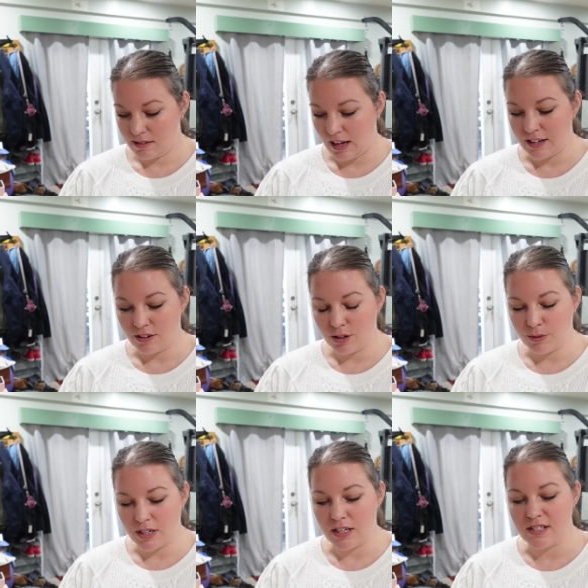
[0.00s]
I don't know
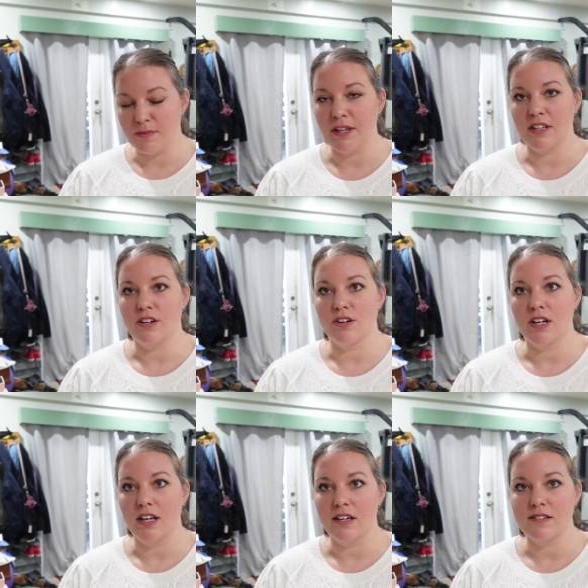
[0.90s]
what it is about the
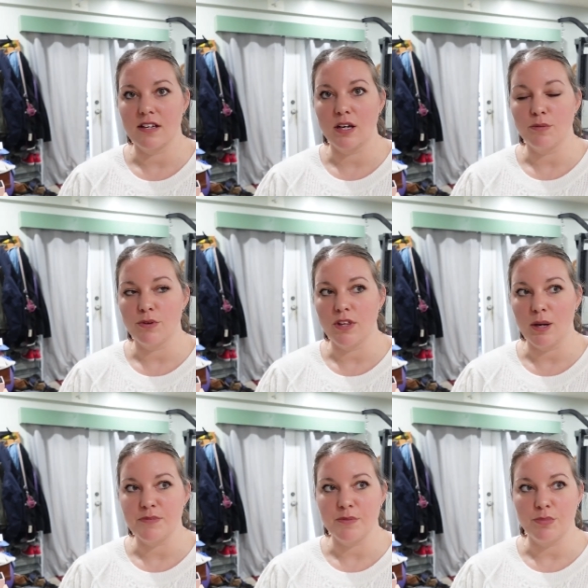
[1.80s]
dark inks that come through the
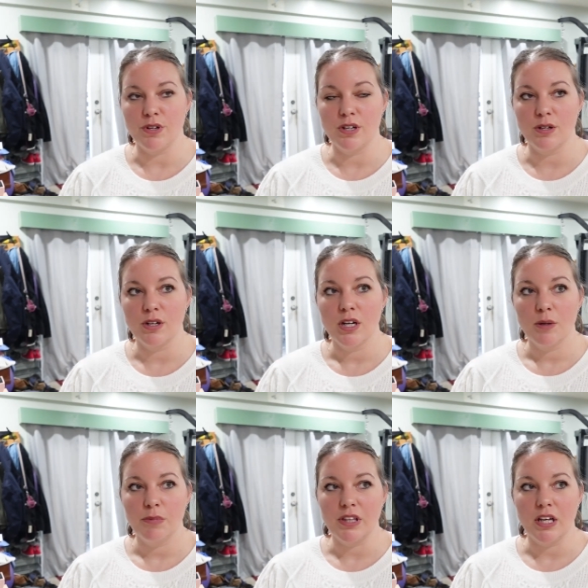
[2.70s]
Epson printer,
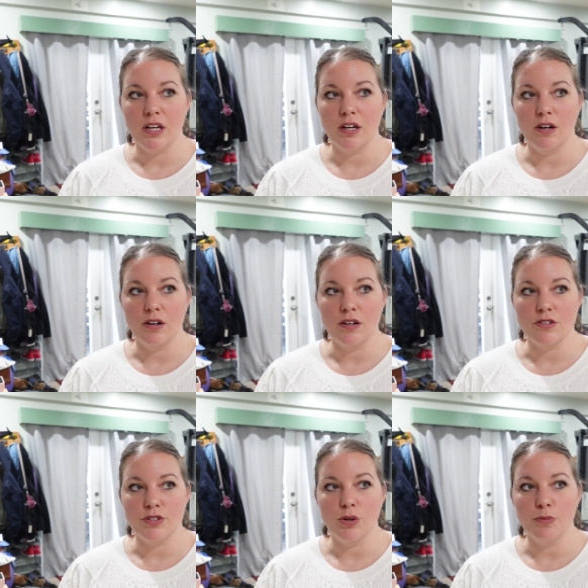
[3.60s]
but they are
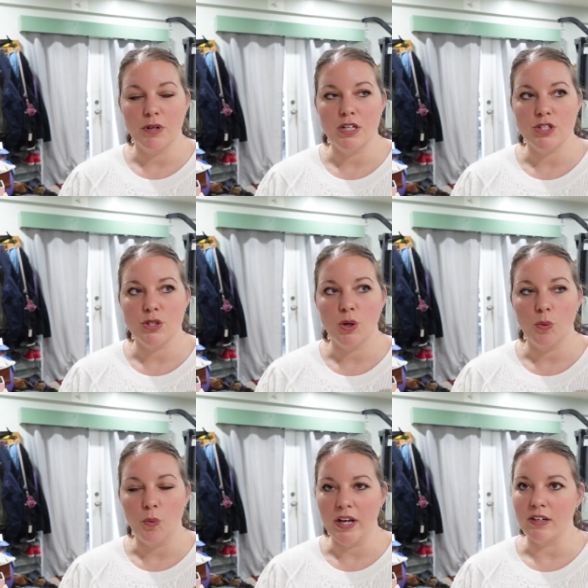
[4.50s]
so much
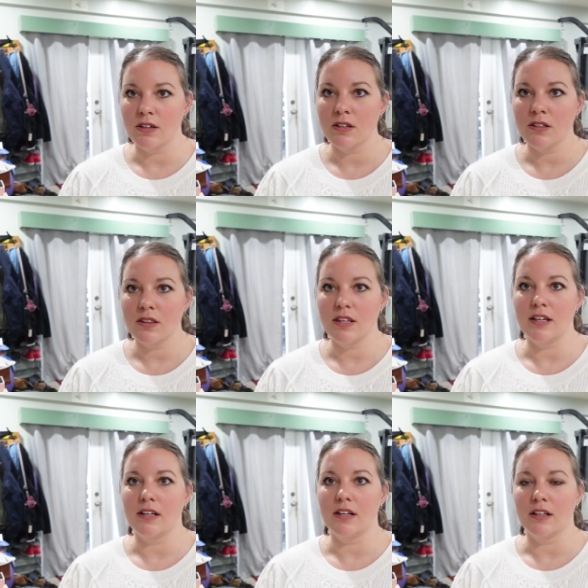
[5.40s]
wetter
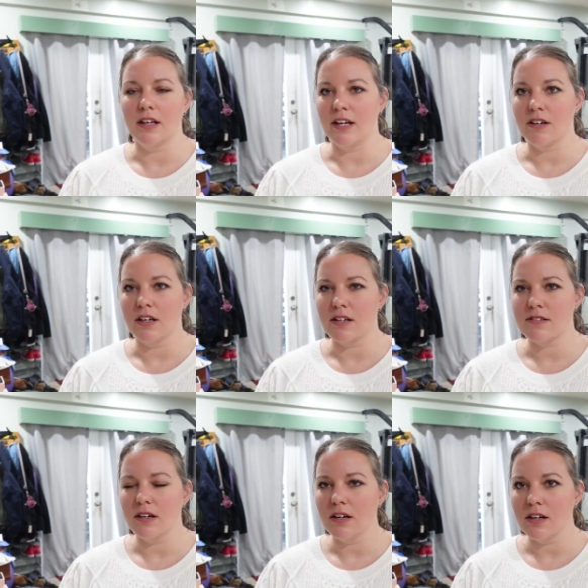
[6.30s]
than lighter
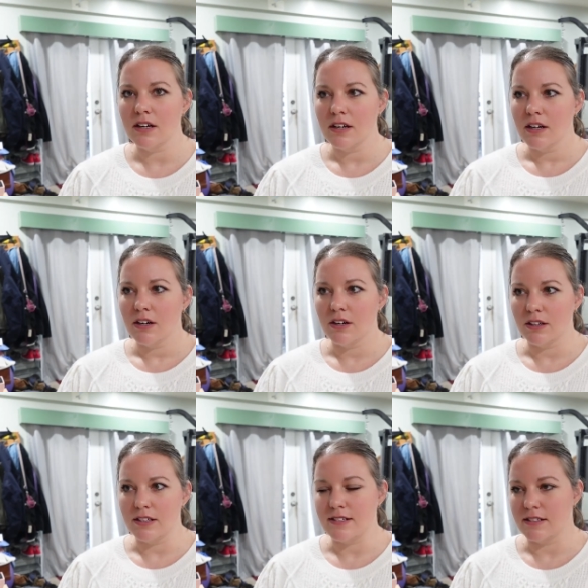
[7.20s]
inks are, or
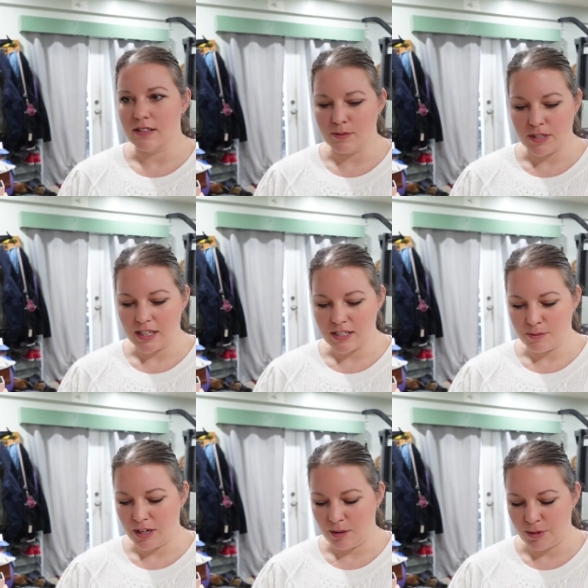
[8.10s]
at least it seems like it
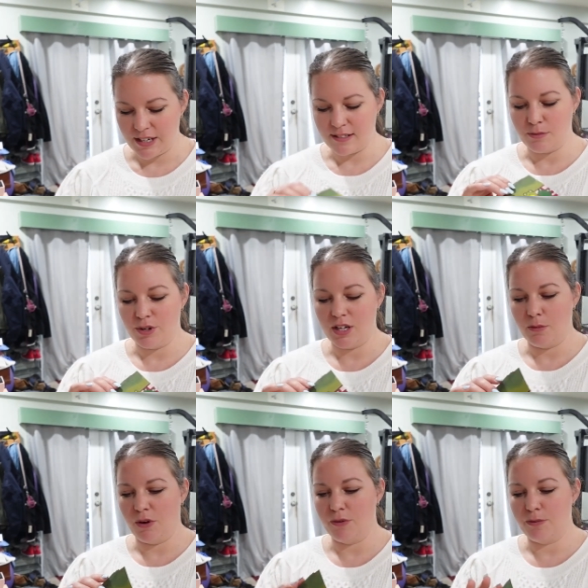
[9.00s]
to me. And because I'm
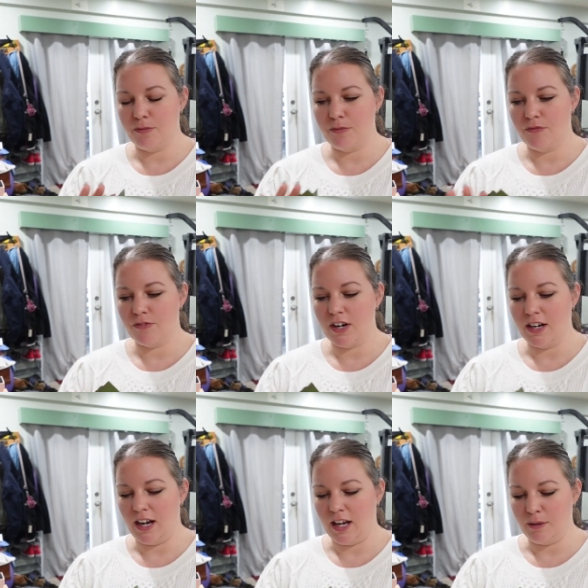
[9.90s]
printing both
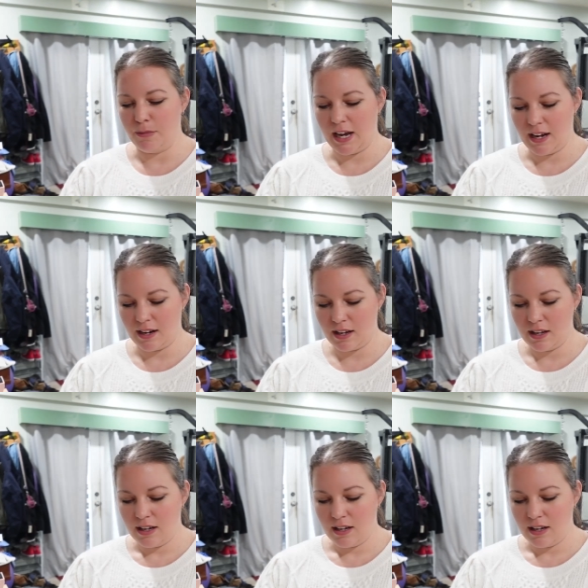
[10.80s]
front and back,